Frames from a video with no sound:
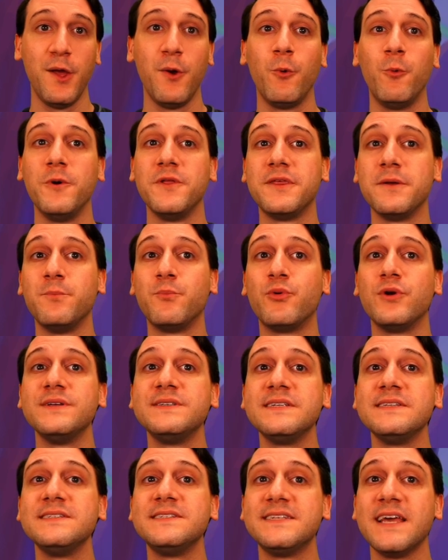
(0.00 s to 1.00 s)
With
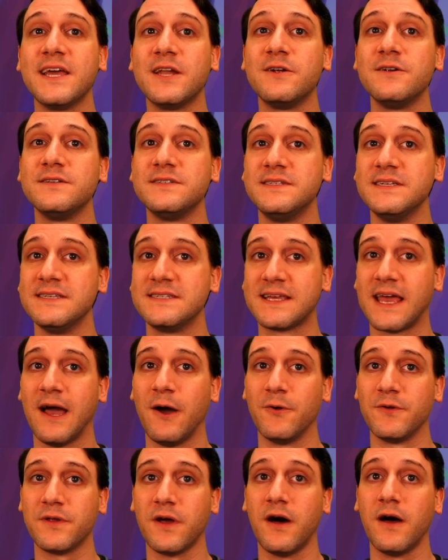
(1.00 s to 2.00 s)
Imprisoned Satyr's
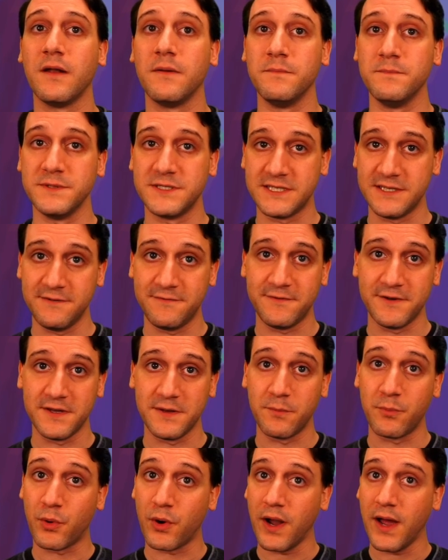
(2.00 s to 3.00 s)
discount on
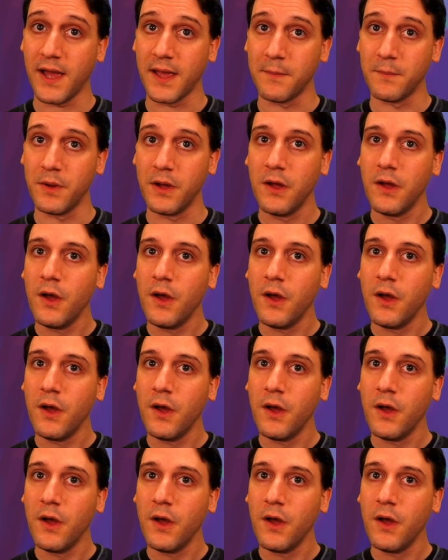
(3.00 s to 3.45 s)
Msshi'fn Prime,